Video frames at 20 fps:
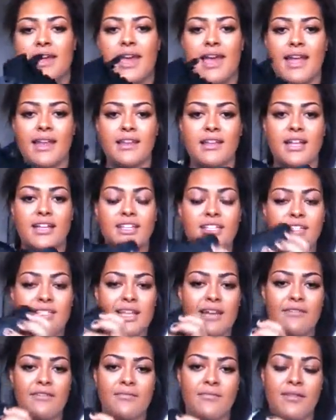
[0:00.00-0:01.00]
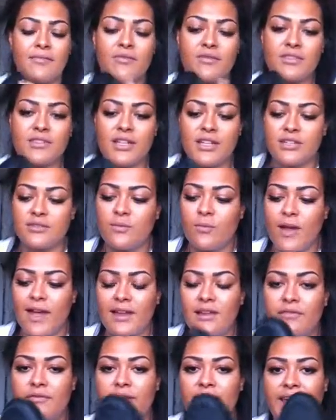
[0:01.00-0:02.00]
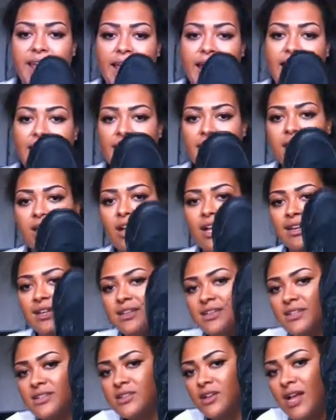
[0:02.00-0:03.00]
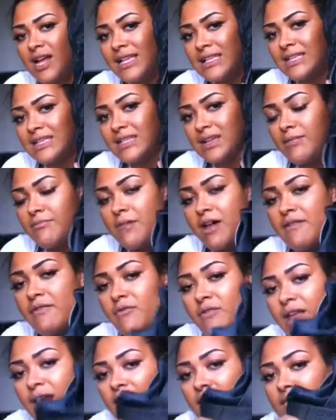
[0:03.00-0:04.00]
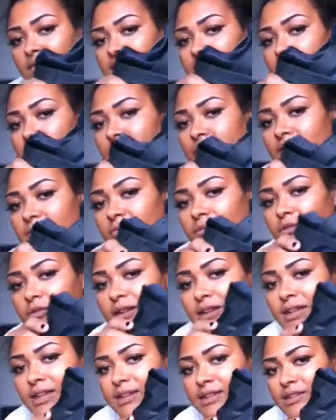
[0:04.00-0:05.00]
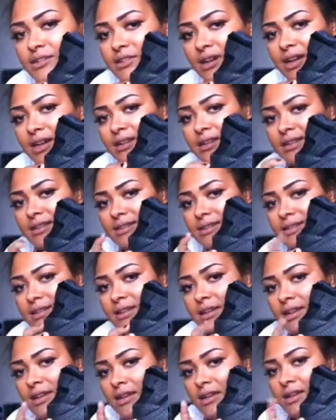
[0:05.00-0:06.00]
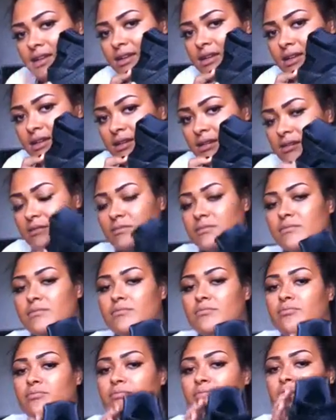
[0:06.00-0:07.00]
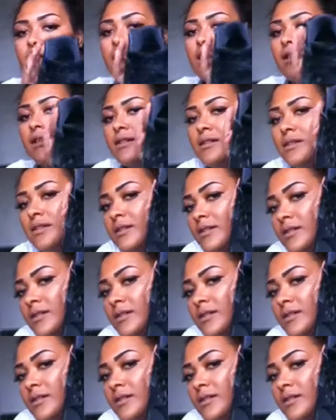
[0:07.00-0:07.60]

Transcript: and I just love them. I've got such wide feet and it kind of disguises it. My feet look so small in these trainers, but